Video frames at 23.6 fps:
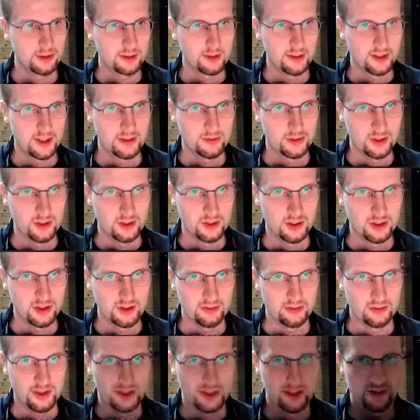gives us an
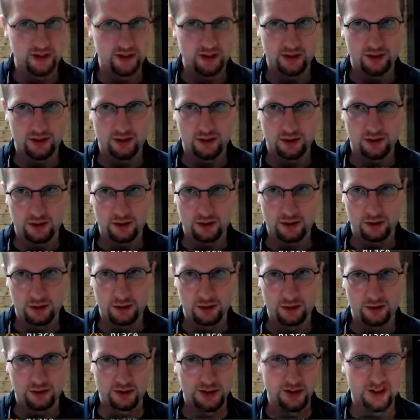event. Oh,
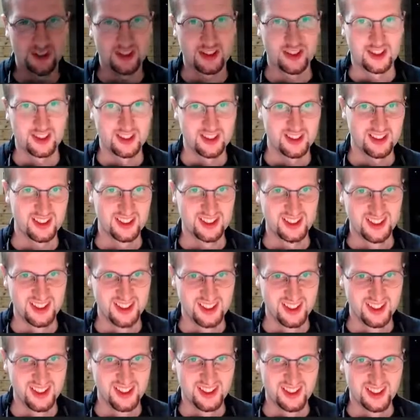this is...
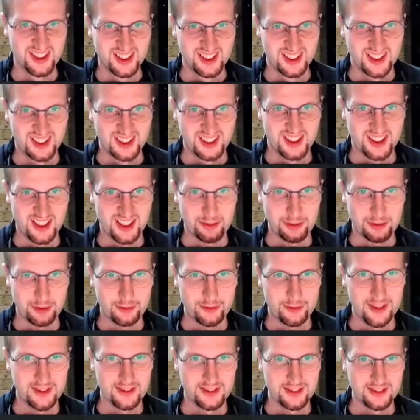I
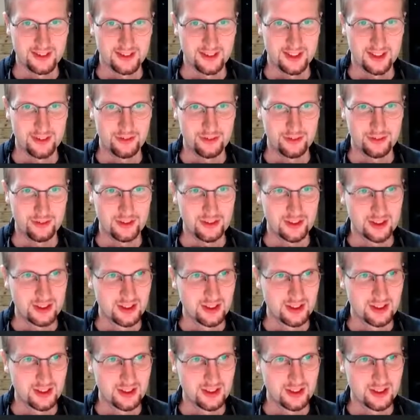regret everything.